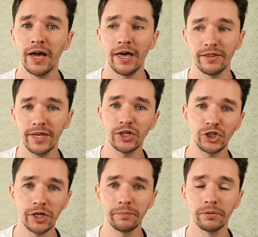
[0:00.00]
and they
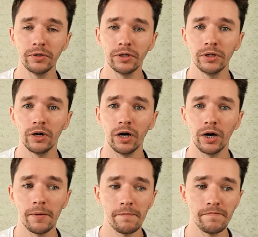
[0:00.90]
ship
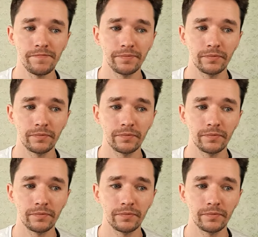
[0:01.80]
um,